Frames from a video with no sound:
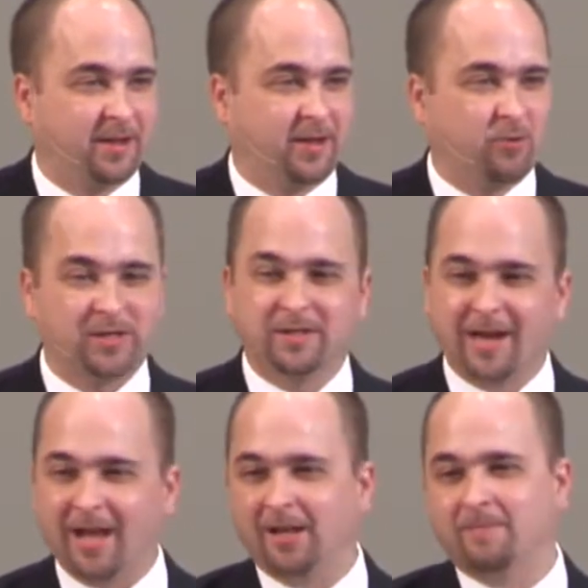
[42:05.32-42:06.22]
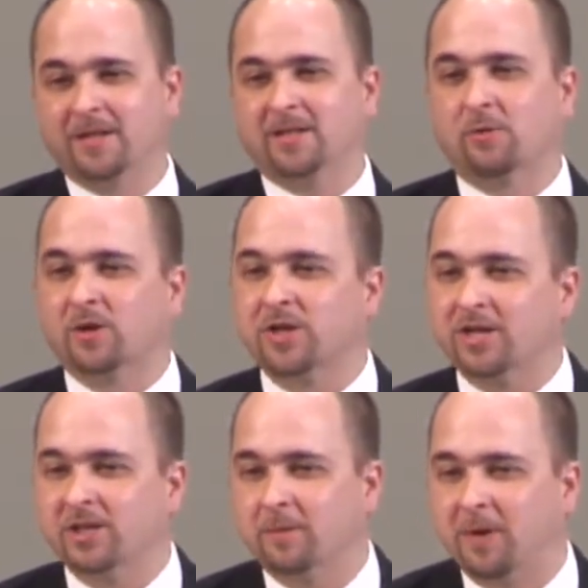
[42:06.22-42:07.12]
It wasn't the elements that were
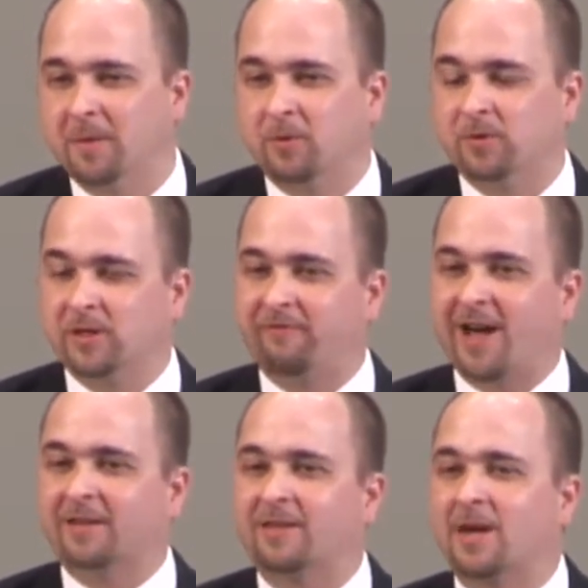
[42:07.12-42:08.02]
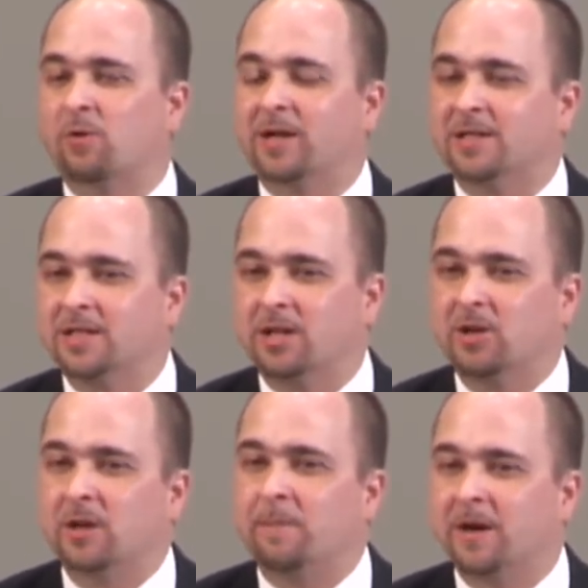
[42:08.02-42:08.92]
judging the people, it was the fact that they were
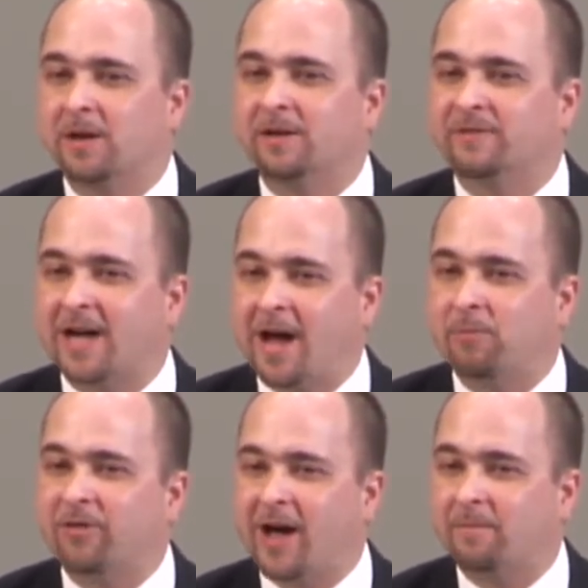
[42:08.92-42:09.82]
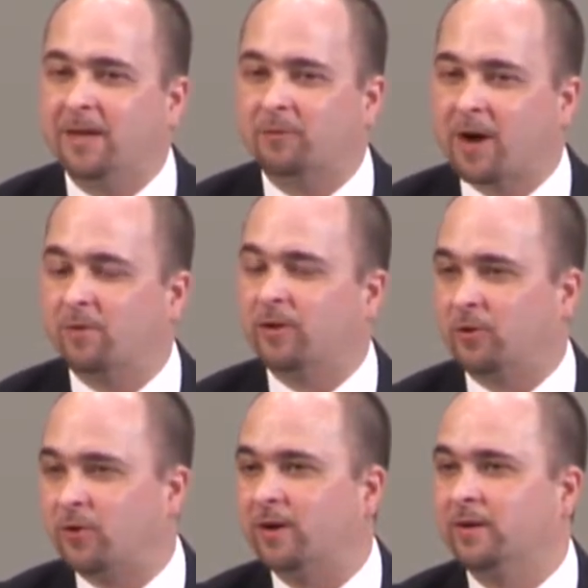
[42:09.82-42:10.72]
continuing a period of time without being right with the
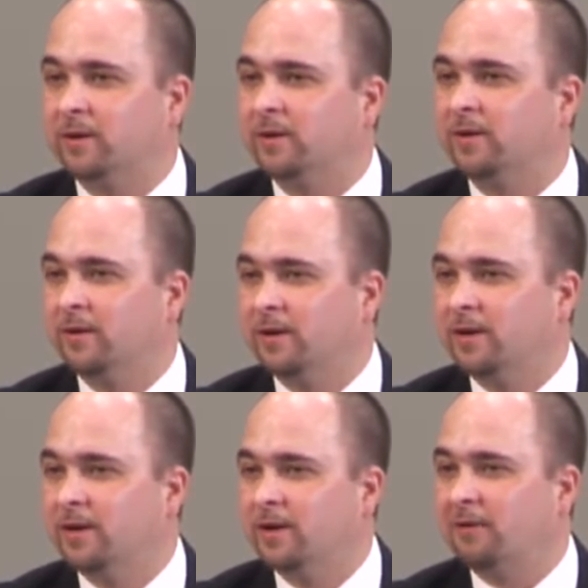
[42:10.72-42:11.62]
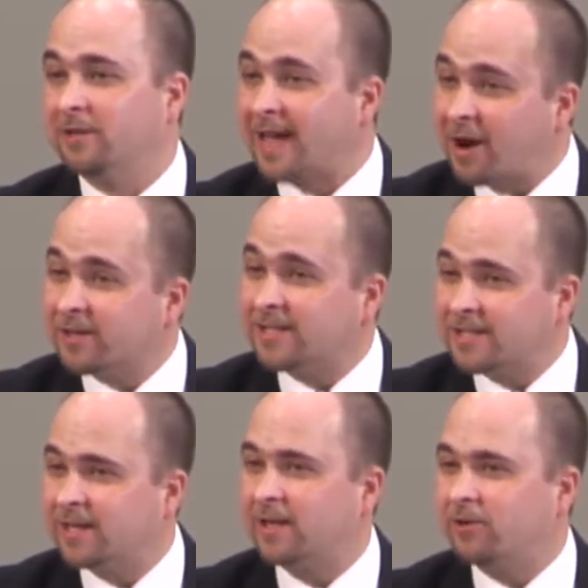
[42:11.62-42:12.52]
Lord, of allowing
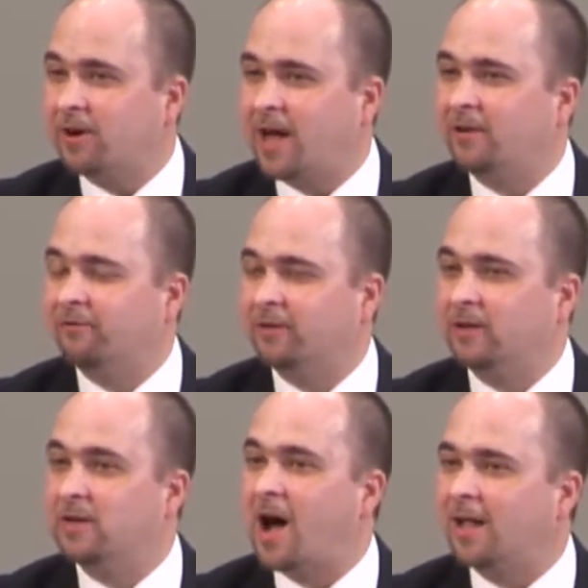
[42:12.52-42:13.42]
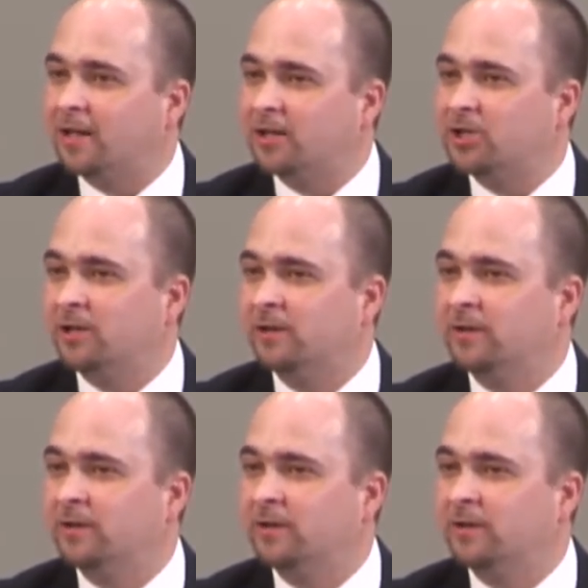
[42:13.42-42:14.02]
sin in their life, knowledge.